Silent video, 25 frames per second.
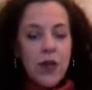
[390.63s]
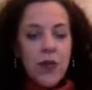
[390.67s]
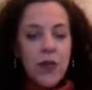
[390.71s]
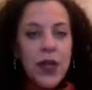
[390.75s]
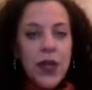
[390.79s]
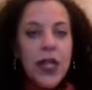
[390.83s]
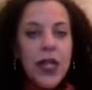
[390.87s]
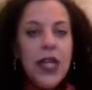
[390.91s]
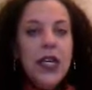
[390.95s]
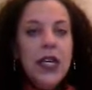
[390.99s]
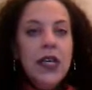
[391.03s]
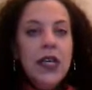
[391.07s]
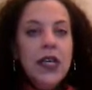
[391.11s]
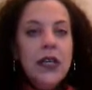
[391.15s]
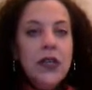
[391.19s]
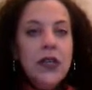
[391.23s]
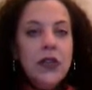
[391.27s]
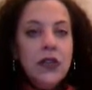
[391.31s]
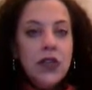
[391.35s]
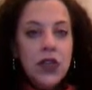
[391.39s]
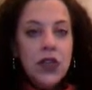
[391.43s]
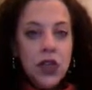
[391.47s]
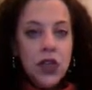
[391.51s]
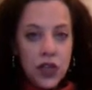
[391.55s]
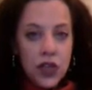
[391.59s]

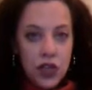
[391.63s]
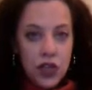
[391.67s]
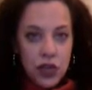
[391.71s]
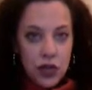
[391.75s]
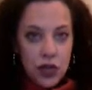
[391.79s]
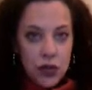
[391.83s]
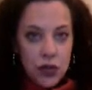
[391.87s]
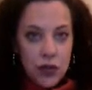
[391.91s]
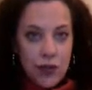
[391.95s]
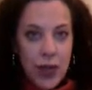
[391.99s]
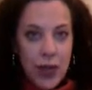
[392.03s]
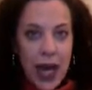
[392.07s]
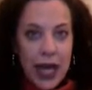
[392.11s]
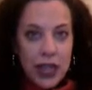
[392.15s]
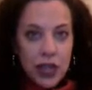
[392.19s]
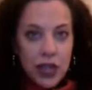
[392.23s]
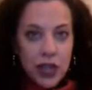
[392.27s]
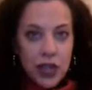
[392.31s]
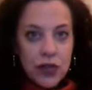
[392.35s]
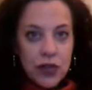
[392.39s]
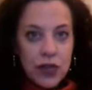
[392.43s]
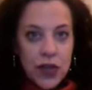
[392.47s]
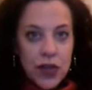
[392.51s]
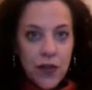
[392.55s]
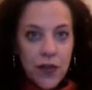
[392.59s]
Please could you pat
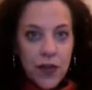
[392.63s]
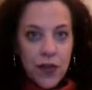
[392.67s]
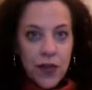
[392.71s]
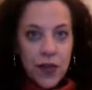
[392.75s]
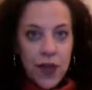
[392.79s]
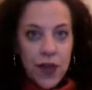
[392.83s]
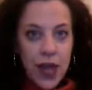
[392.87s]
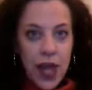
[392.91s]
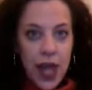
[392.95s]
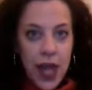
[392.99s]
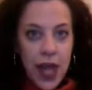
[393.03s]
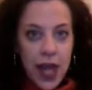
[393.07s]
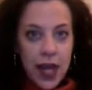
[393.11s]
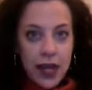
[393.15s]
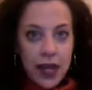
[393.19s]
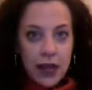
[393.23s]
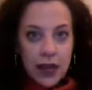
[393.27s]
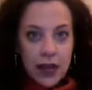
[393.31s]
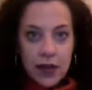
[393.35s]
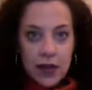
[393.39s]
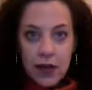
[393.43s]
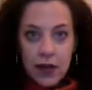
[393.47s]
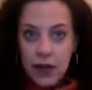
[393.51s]
yourself on the head